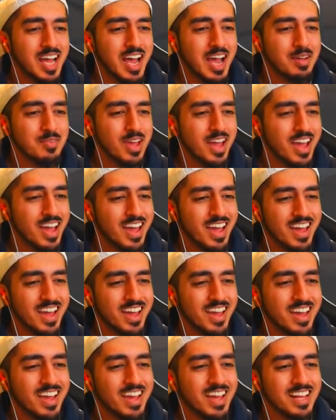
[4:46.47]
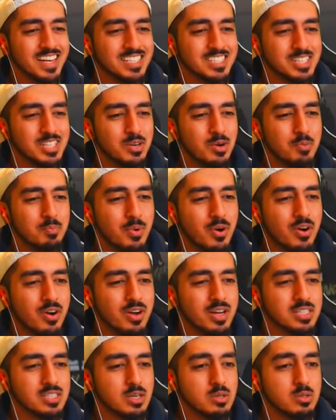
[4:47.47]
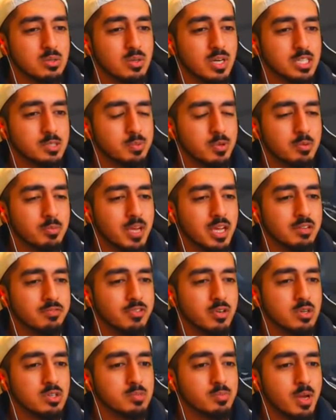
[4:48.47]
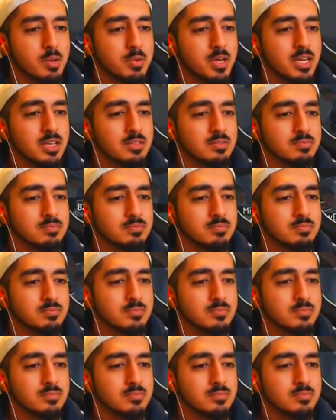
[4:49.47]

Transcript: time. Yeah, let's do it, boys. Oh, I just put on my headphones. My bad.